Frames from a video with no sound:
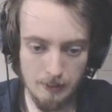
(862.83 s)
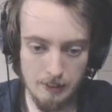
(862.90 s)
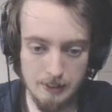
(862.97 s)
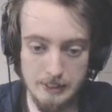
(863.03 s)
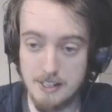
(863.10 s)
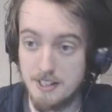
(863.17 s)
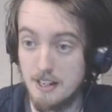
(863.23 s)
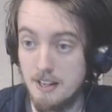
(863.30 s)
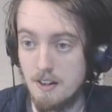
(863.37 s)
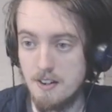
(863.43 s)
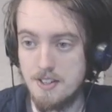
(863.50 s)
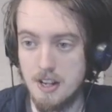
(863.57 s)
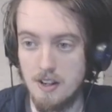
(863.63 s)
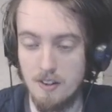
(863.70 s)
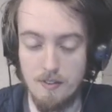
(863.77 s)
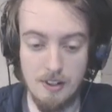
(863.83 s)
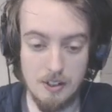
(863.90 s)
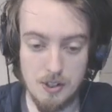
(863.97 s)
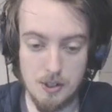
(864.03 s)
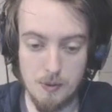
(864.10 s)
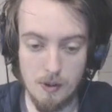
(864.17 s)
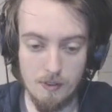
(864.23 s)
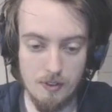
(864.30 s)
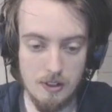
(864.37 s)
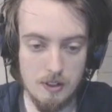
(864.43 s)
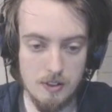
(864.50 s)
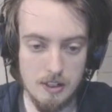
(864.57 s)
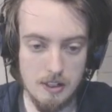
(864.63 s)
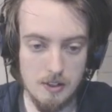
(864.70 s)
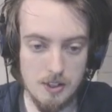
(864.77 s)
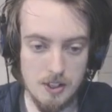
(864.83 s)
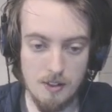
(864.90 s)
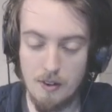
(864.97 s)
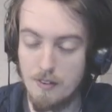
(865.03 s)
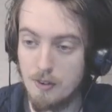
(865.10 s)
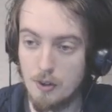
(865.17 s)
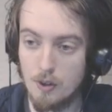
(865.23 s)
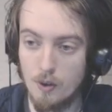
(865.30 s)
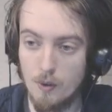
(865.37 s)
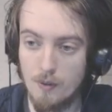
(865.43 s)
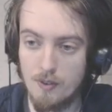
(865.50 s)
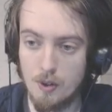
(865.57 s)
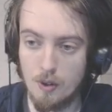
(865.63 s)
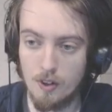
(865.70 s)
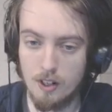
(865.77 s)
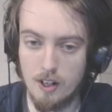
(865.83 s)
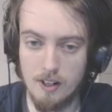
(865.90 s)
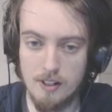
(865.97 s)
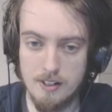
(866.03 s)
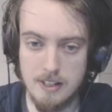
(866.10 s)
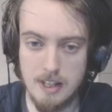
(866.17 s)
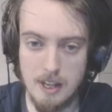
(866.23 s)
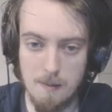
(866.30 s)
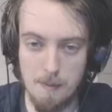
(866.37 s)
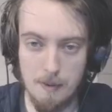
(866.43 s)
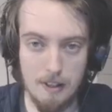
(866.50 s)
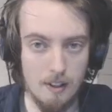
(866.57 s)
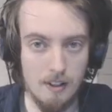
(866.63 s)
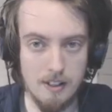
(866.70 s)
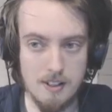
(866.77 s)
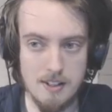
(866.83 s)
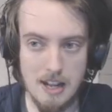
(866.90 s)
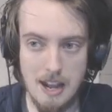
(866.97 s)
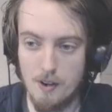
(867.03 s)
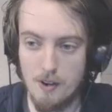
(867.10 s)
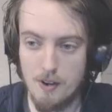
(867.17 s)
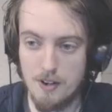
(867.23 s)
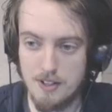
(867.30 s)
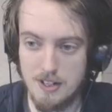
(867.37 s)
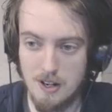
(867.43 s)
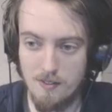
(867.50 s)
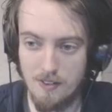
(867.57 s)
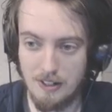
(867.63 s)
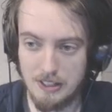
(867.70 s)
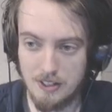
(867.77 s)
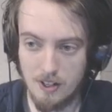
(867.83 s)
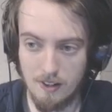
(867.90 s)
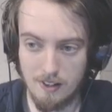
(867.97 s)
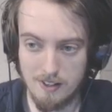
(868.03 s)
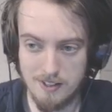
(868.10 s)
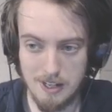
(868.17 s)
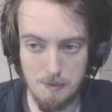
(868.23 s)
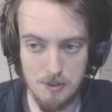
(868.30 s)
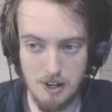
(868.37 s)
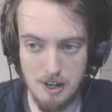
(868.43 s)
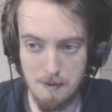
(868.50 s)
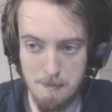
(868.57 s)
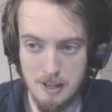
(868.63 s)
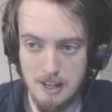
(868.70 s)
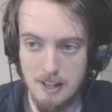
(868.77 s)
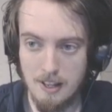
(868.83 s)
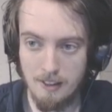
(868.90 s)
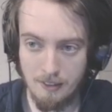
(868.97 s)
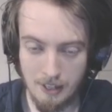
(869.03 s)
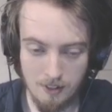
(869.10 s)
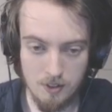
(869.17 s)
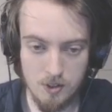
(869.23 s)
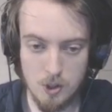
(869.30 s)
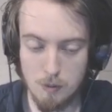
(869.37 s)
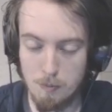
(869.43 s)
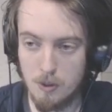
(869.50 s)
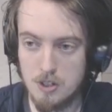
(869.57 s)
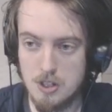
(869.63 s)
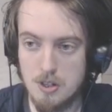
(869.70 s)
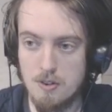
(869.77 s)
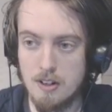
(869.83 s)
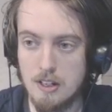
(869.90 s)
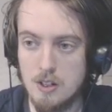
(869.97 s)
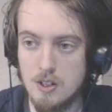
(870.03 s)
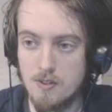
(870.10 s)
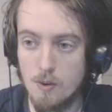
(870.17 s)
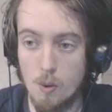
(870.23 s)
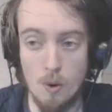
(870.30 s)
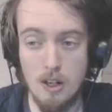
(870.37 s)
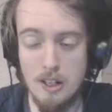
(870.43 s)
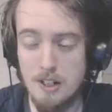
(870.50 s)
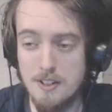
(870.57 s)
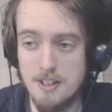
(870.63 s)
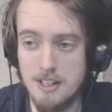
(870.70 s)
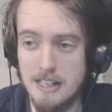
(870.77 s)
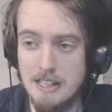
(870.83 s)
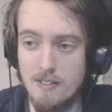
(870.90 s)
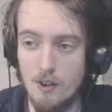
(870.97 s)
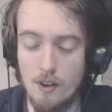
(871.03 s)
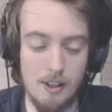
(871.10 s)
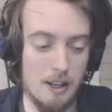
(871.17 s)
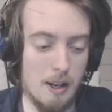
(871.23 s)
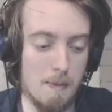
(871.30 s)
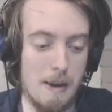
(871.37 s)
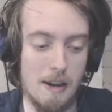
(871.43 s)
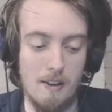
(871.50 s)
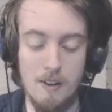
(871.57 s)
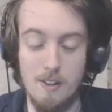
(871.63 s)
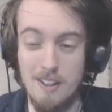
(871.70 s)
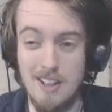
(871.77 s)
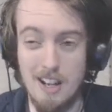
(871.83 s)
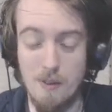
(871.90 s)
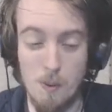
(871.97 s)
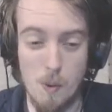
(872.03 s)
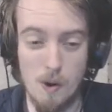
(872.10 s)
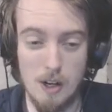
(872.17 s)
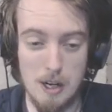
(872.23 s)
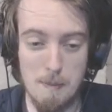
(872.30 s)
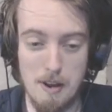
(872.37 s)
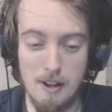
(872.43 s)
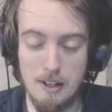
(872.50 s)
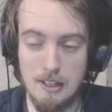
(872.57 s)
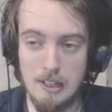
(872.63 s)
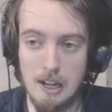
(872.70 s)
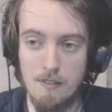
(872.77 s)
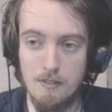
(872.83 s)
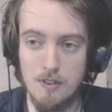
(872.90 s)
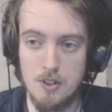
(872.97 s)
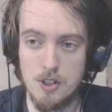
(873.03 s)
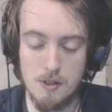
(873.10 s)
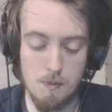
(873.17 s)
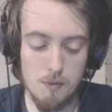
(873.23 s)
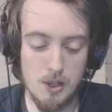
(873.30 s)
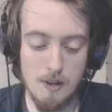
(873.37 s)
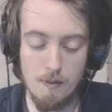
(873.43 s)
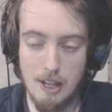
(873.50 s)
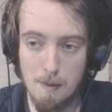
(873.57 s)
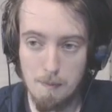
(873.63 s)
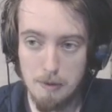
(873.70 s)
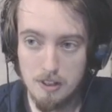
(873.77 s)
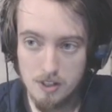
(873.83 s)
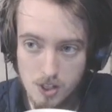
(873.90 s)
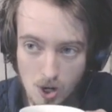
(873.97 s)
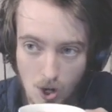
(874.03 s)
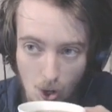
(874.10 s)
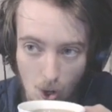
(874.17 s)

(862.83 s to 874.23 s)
Yes, and there are sound effects as well for you to use. So if you're the kind of DM that likes to have a lot of sound effects going at the same time, then the Jukebox is really useful. Or you can just leave it on in the background and never worry about it again for just some general ambience.